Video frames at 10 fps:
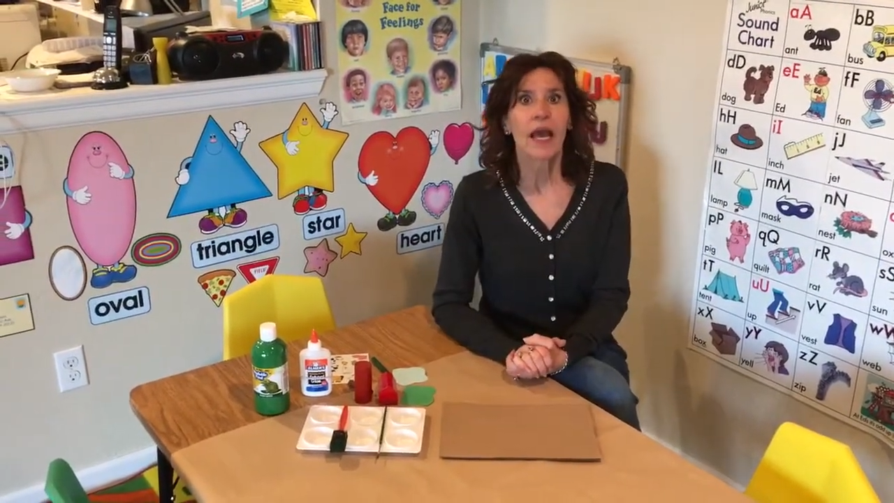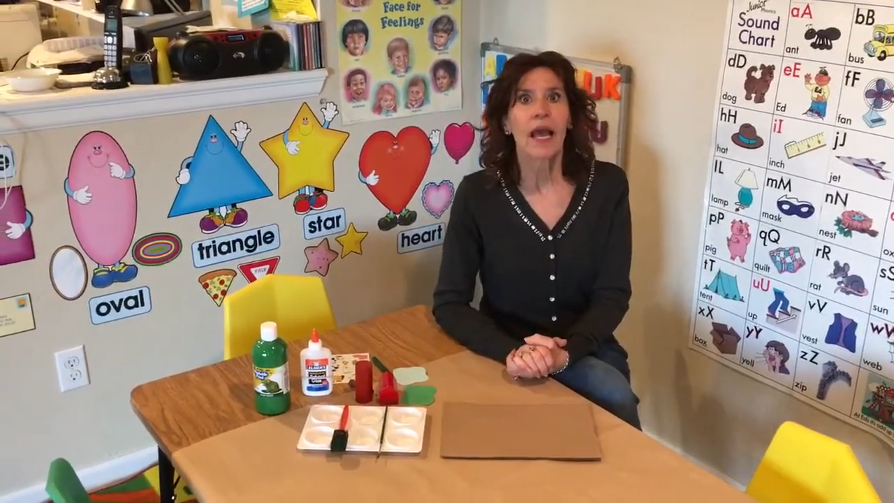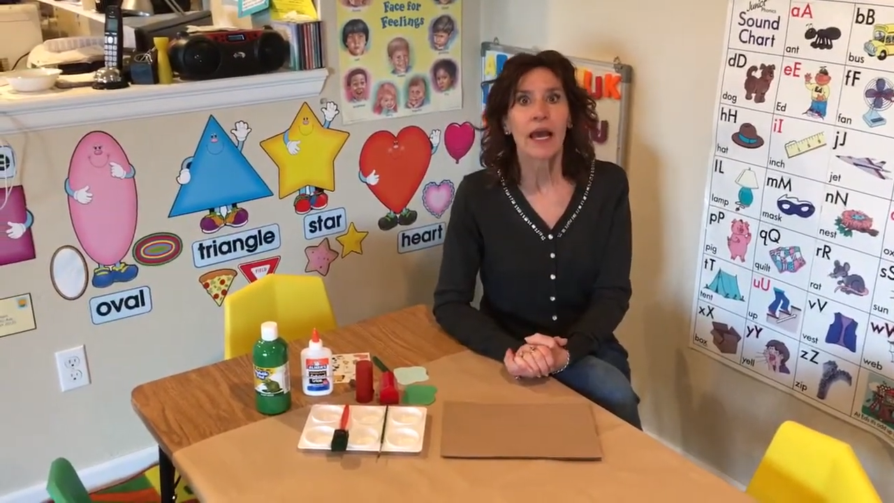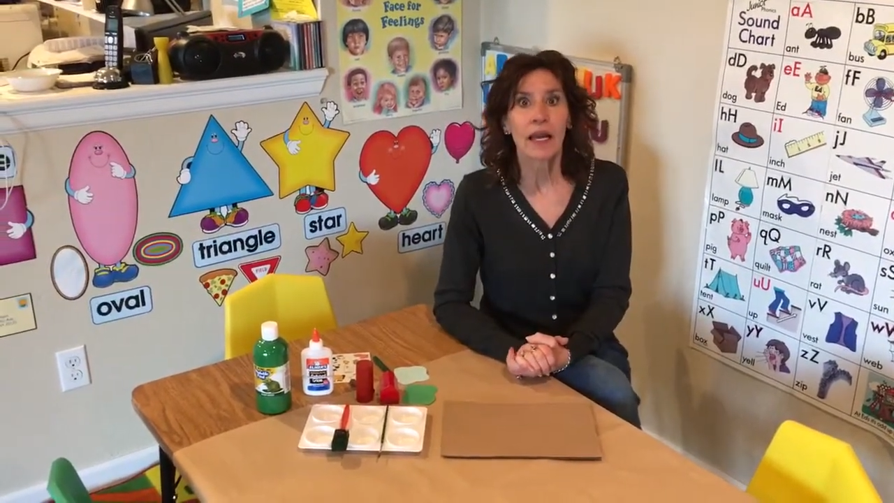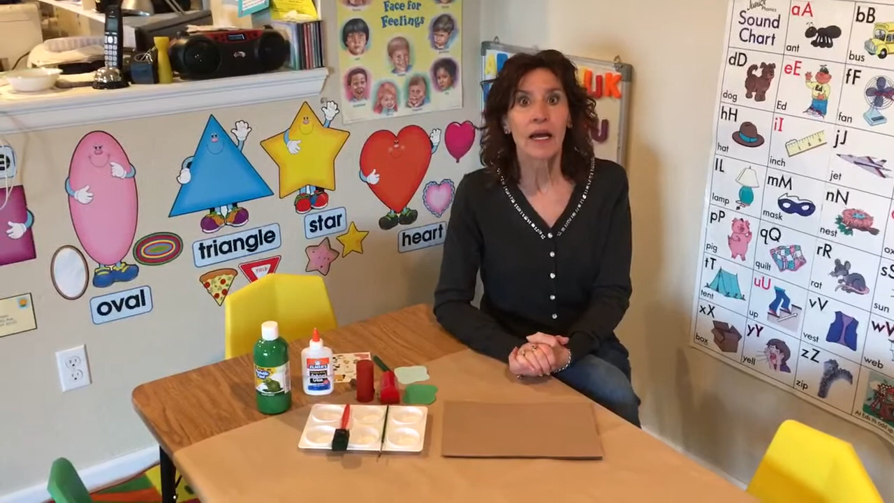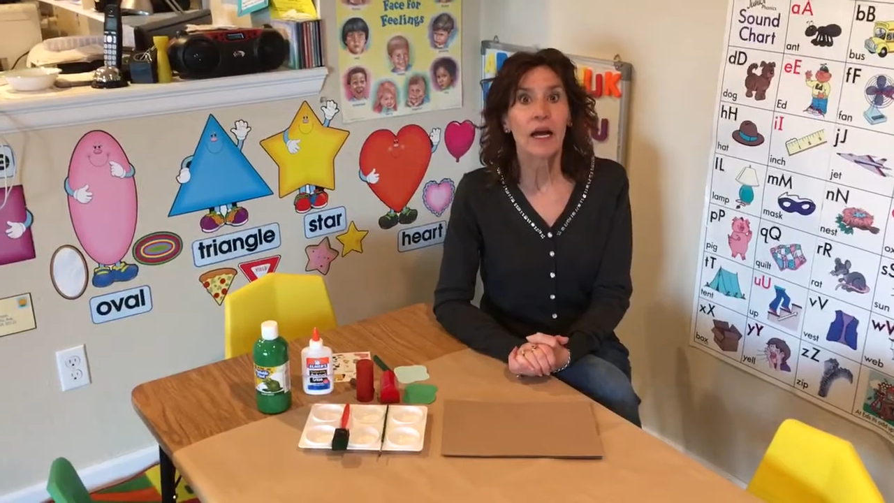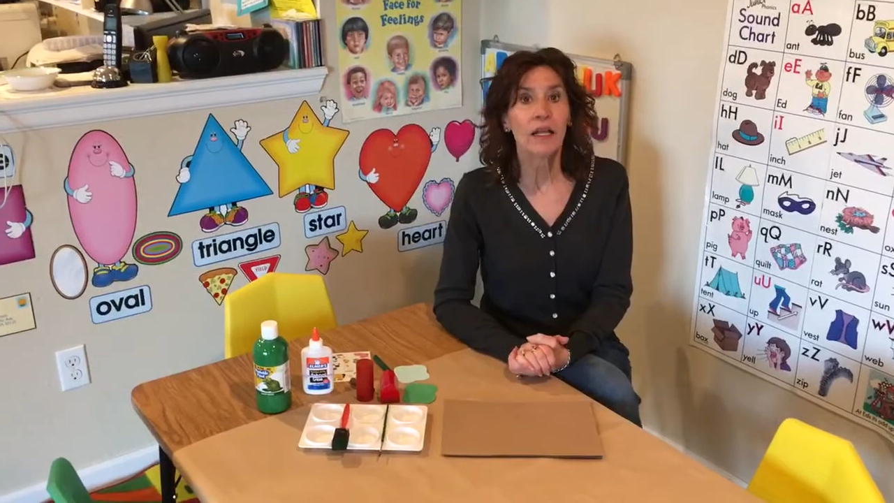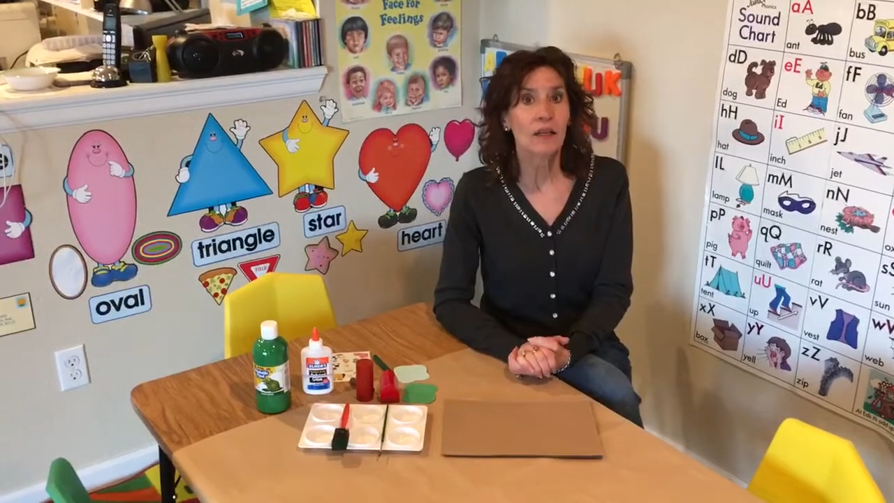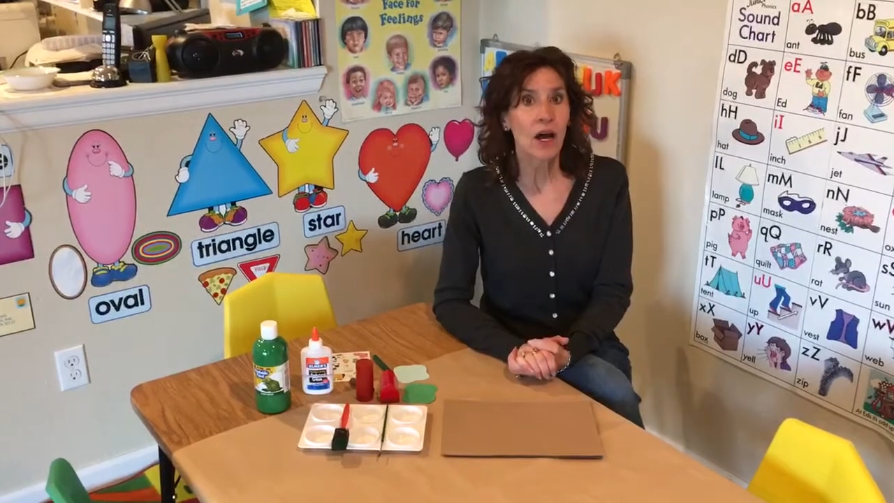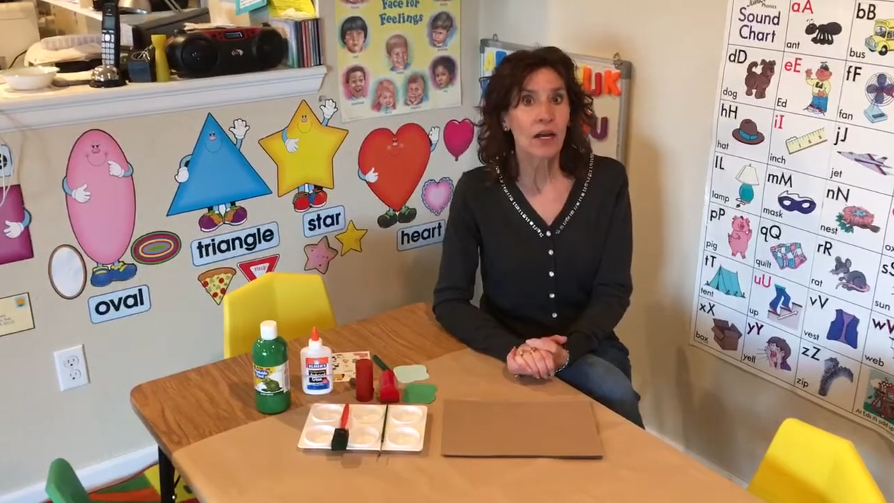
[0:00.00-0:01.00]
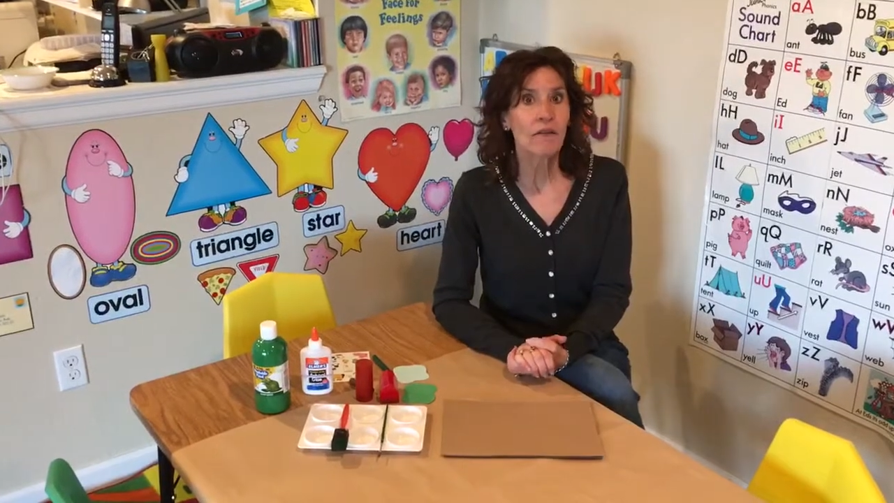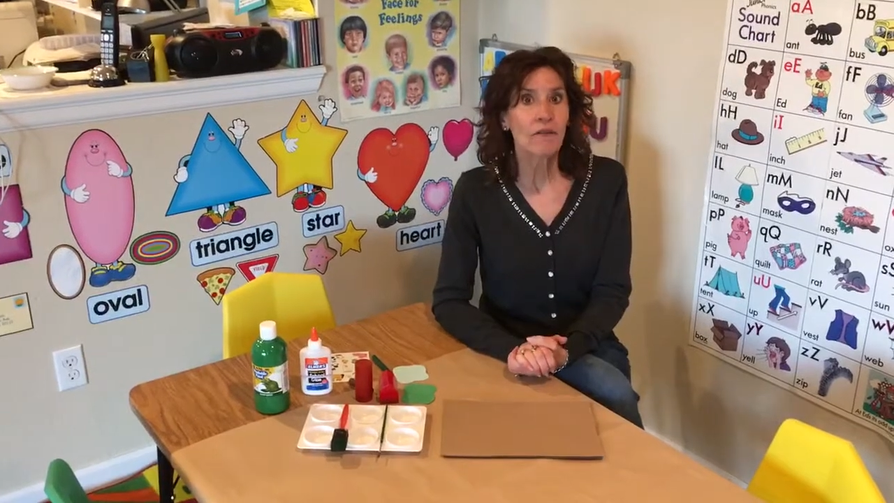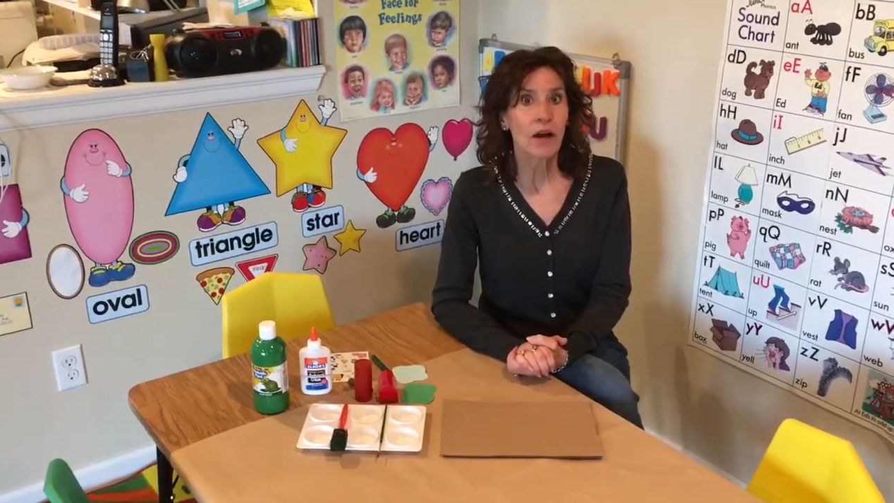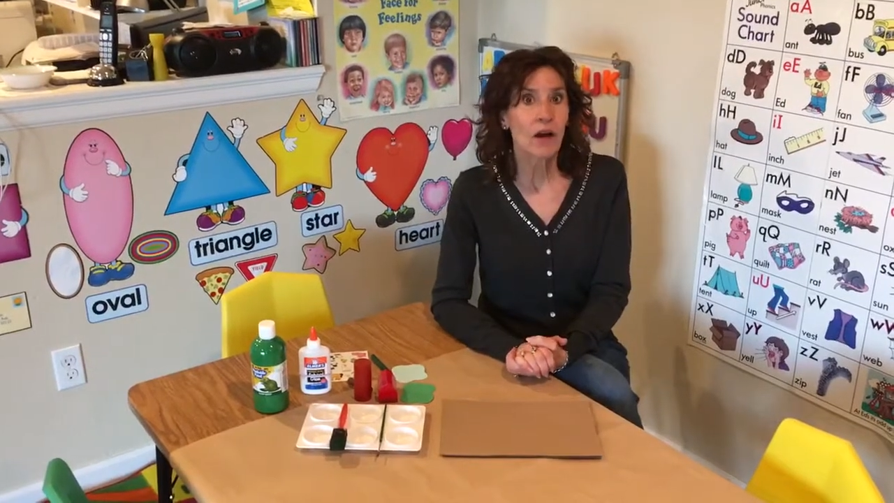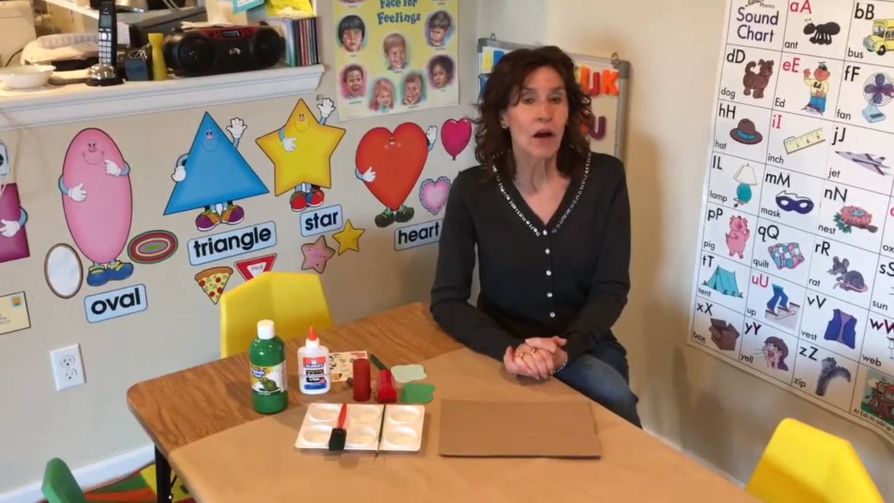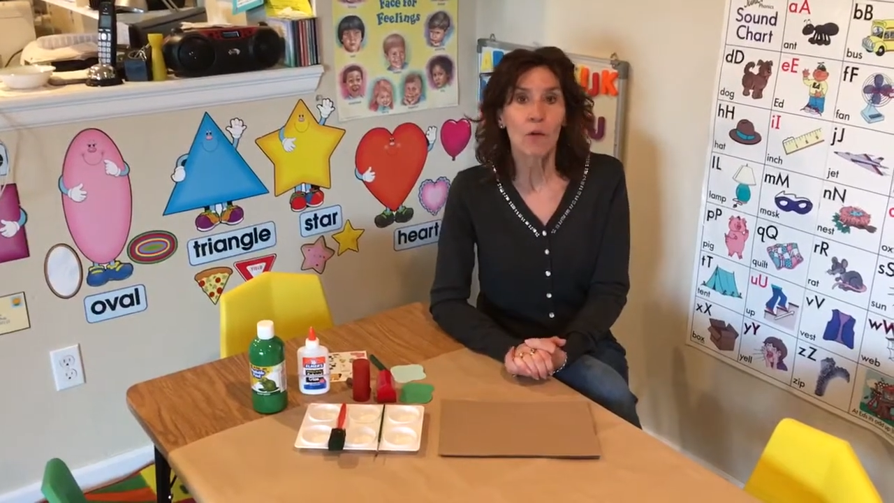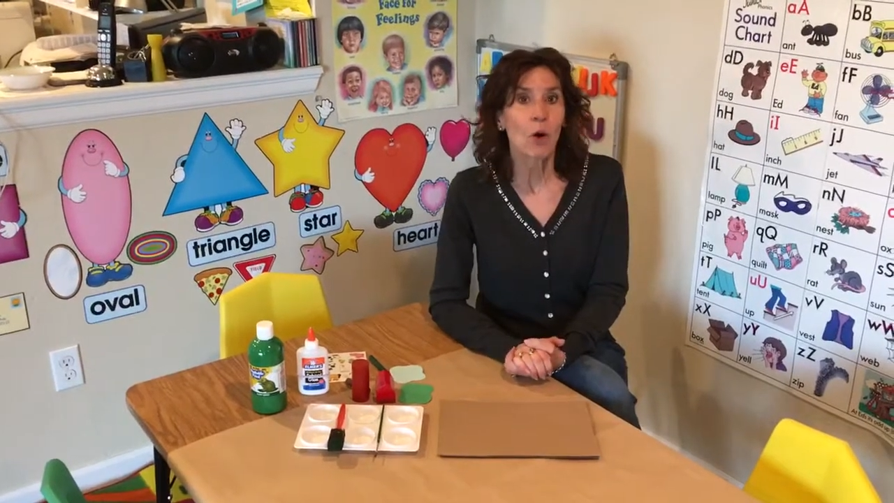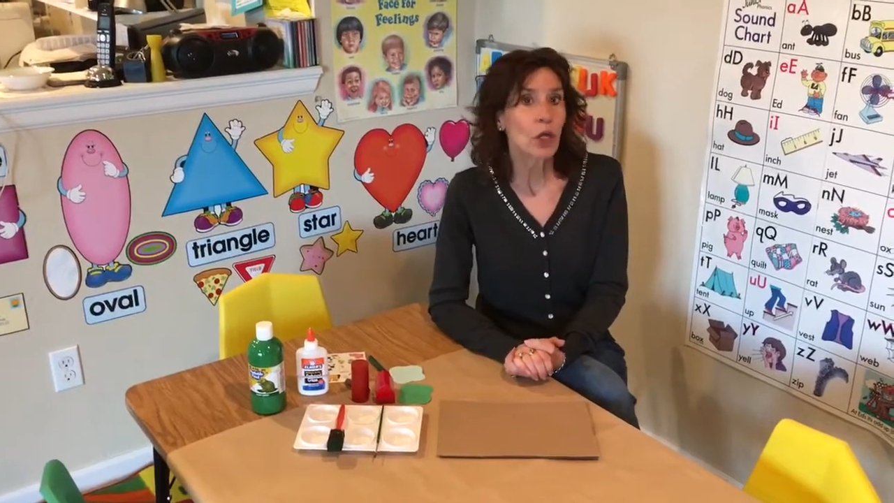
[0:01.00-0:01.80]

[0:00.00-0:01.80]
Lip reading: and a lot of what